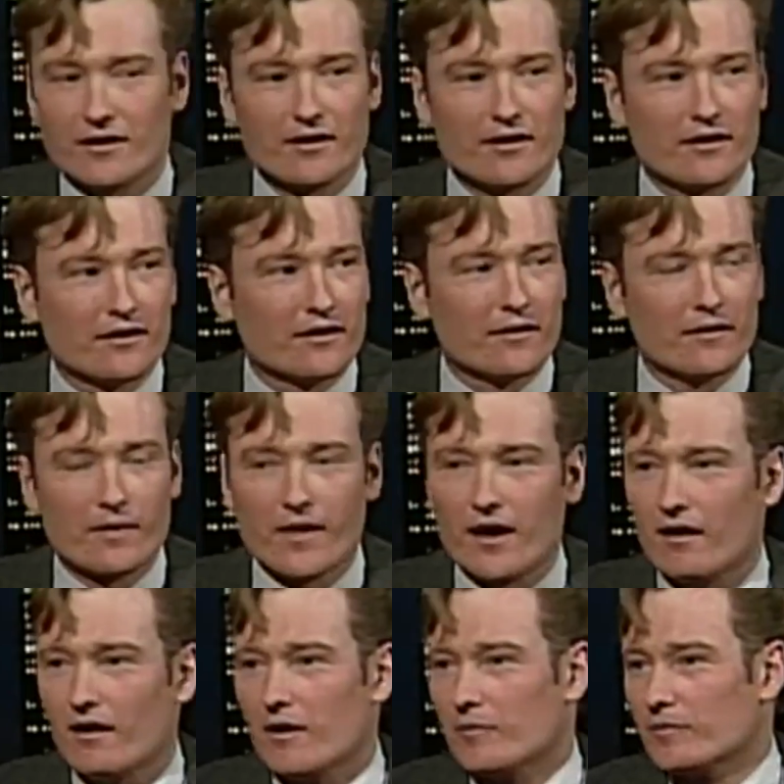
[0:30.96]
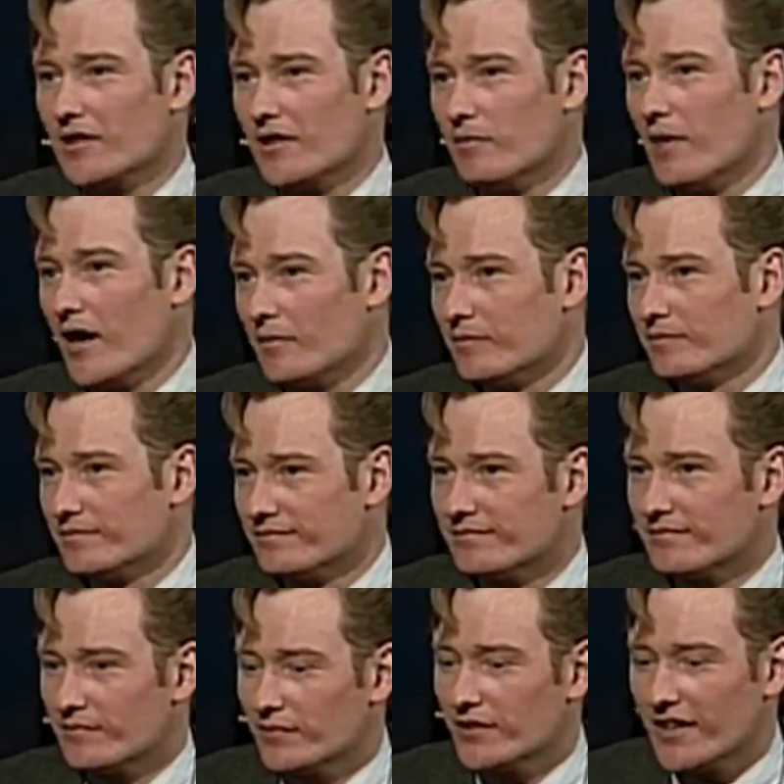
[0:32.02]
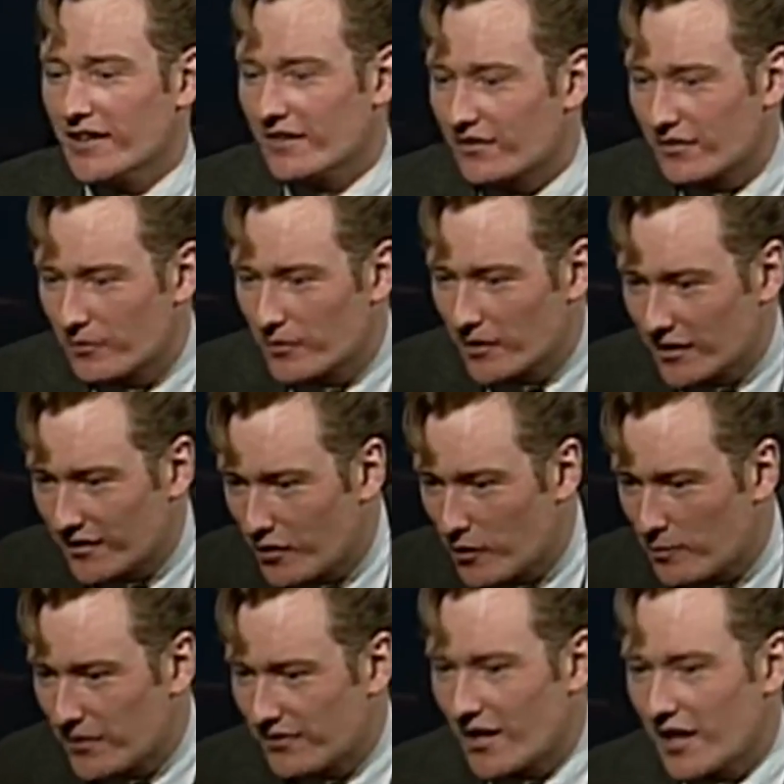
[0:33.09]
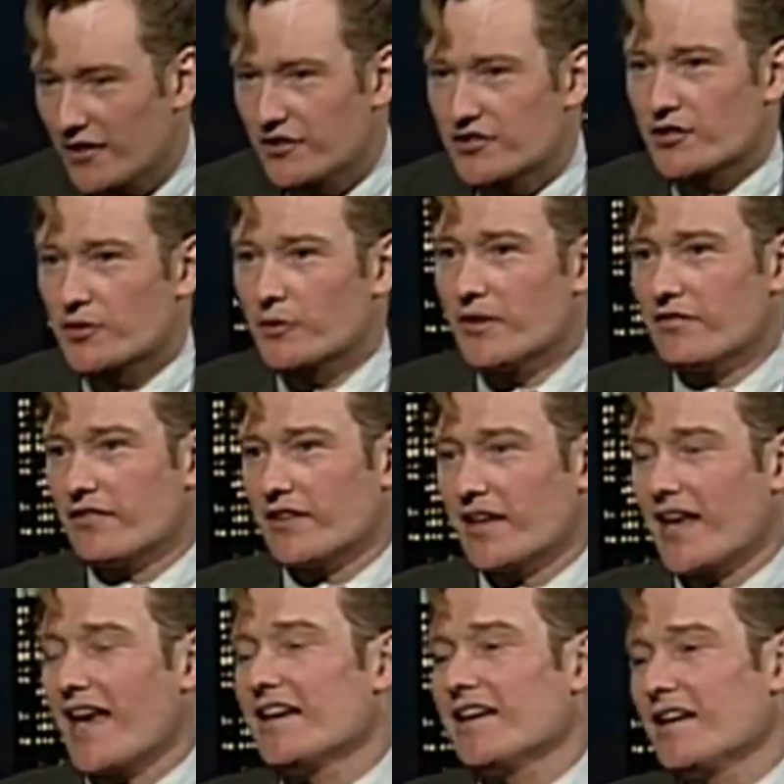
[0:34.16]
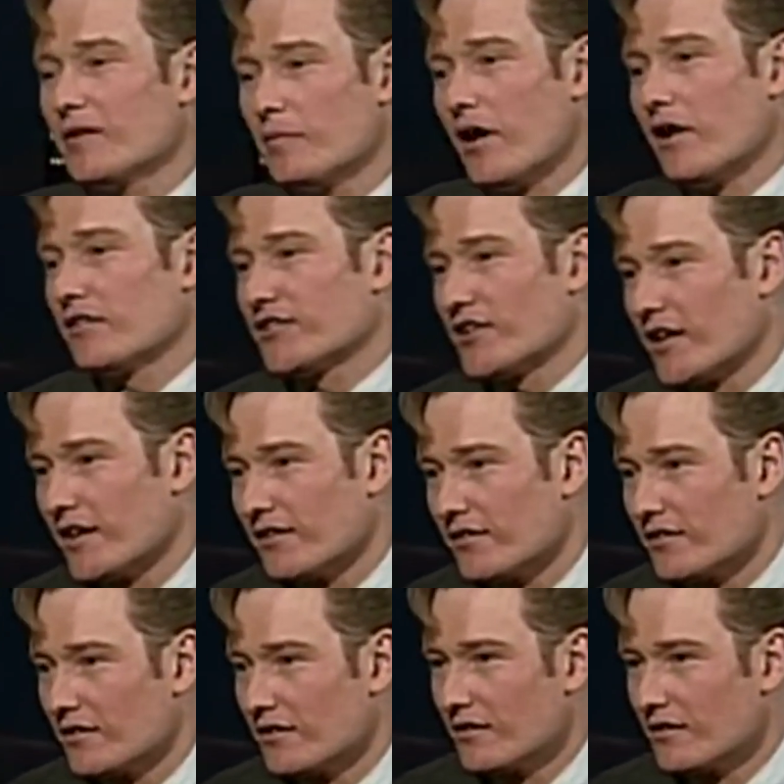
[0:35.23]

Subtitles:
her mother is Jewish. She has siblings, including a twin brother born 3